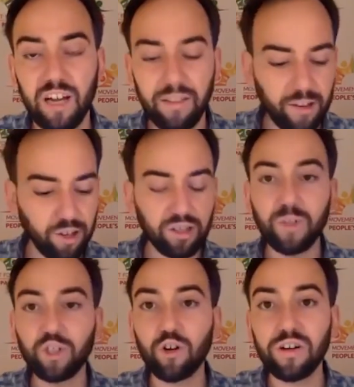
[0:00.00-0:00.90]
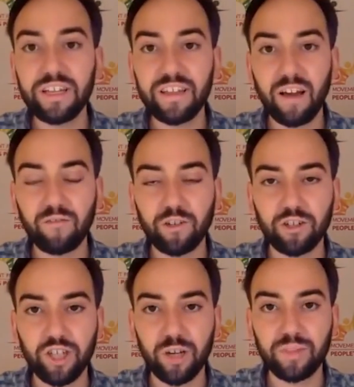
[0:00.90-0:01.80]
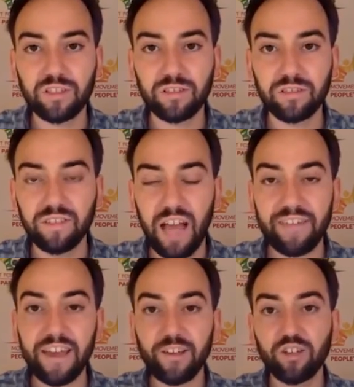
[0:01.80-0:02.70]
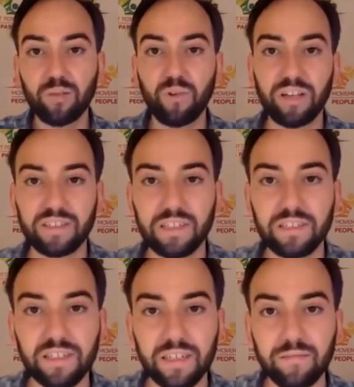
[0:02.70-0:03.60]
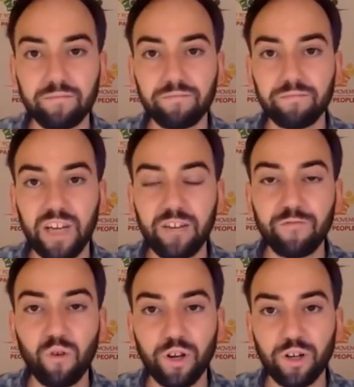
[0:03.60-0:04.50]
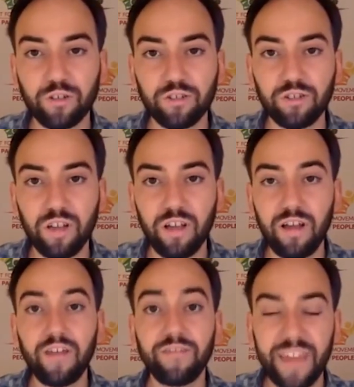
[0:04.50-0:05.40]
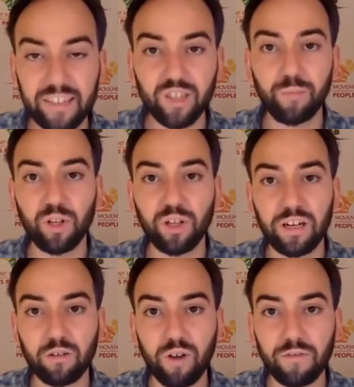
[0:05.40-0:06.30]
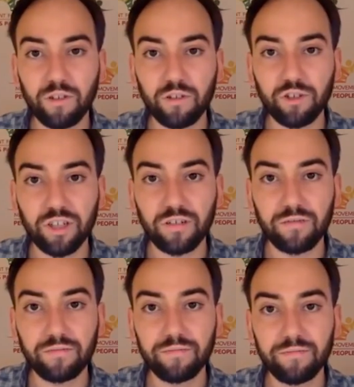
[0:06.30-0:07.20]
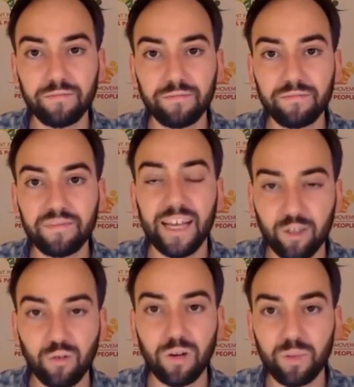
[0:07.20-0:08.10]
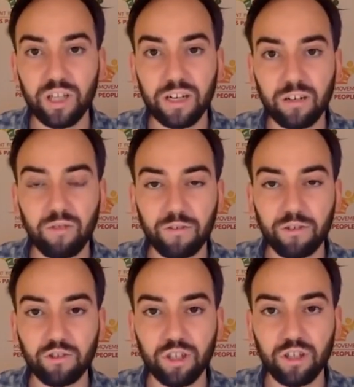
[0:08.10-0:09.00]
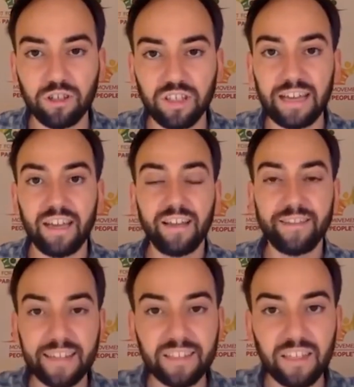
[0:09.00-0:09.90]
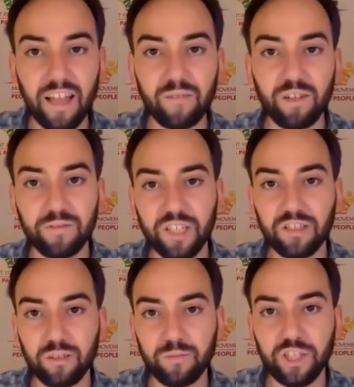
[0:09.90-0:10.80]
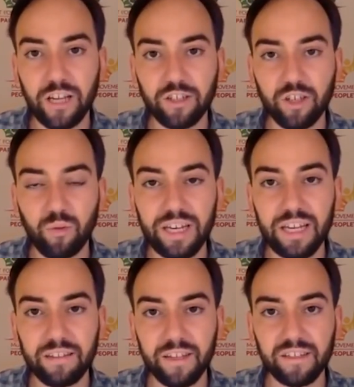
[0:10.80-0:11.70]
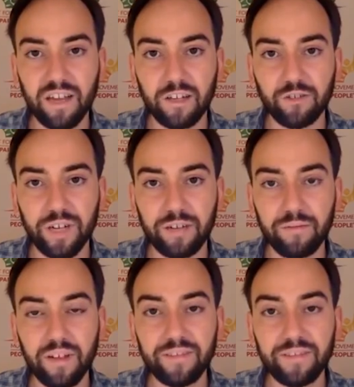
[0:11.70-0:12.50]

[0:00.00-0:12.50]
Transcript: They took the majority of the governorships, and they took the presidency in 4 years. That's a political revolution. That's what a political revolution looks like. That's the level of system change that we need in this country.